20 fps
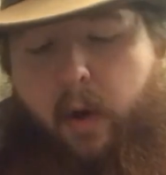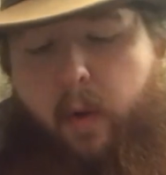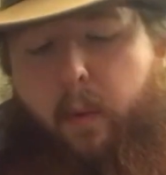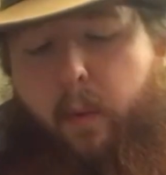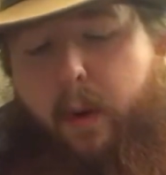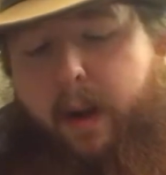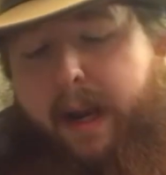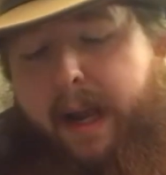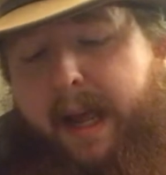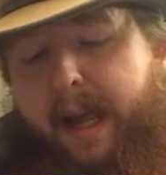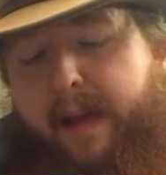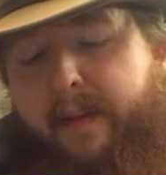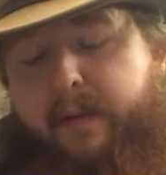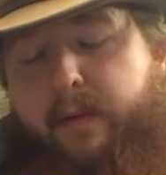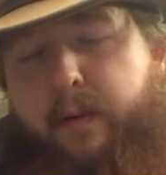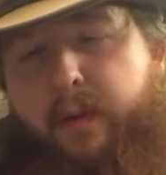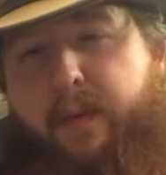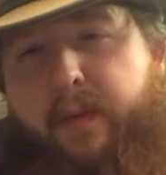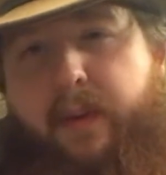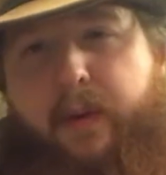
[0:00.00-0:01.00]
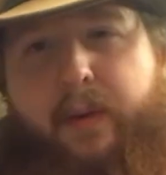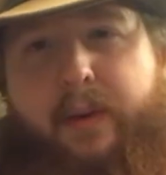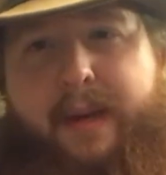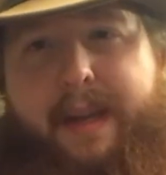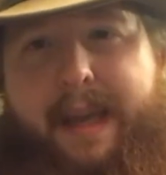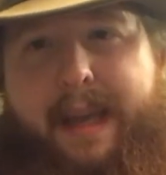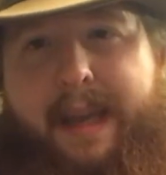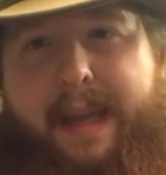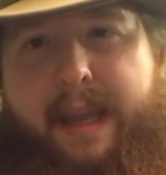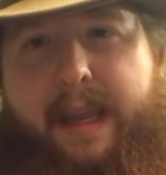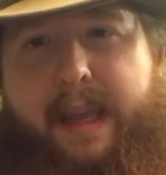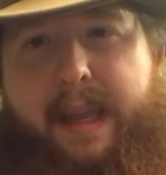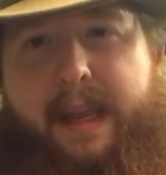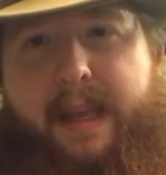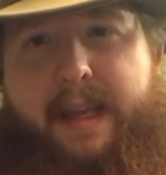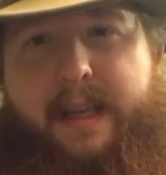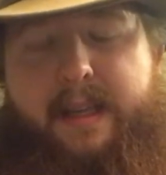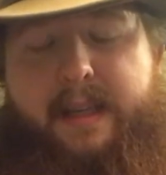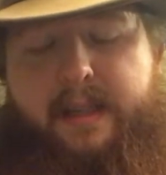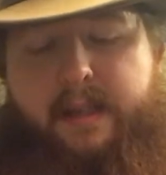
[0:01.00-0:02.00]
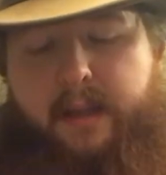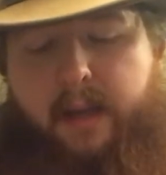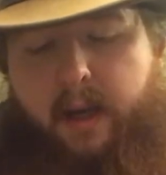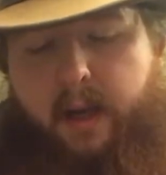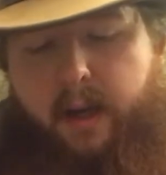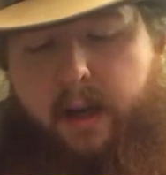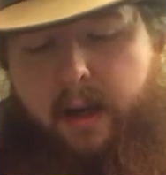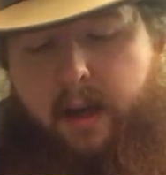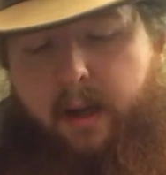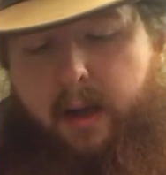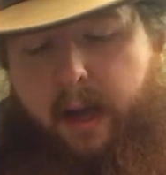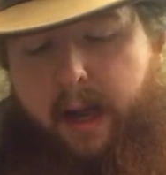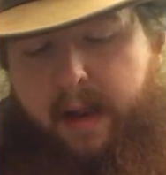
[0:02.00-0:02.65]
What I have to review today is uh,